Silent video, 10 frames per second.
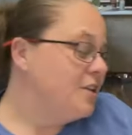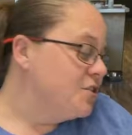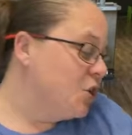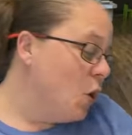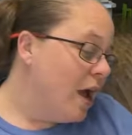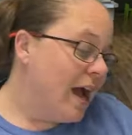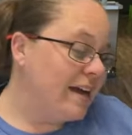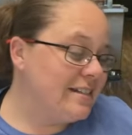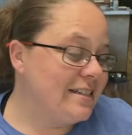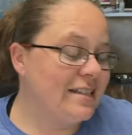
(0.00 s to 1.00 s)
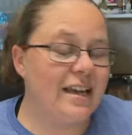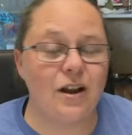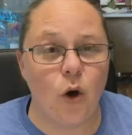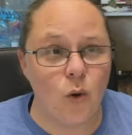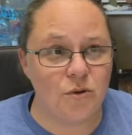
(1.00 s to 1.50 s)
So I did
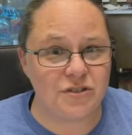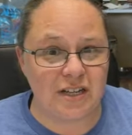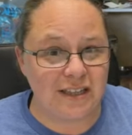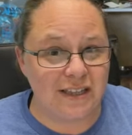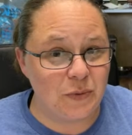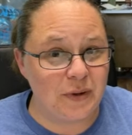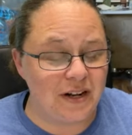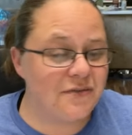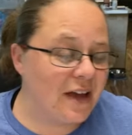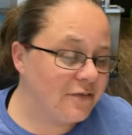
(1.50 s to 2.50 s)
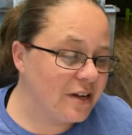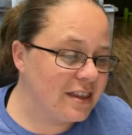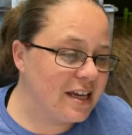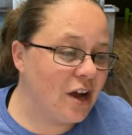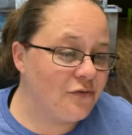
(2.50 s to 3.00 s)
get almost a little bit of
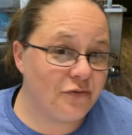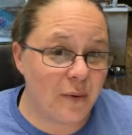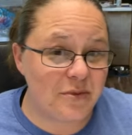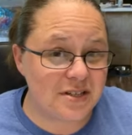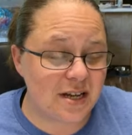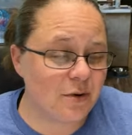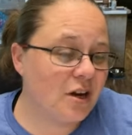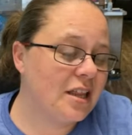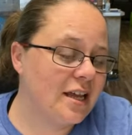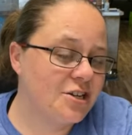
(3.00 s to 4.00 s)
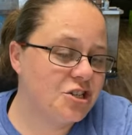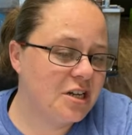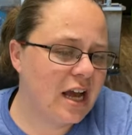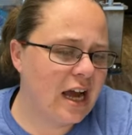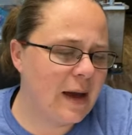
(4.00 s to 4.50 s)
everything from the summer
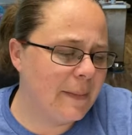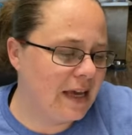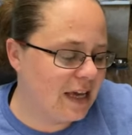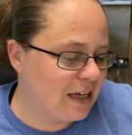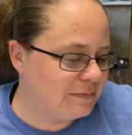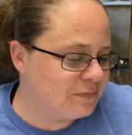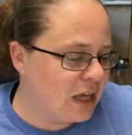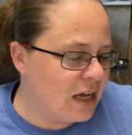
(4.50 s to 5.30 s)
collection coming in.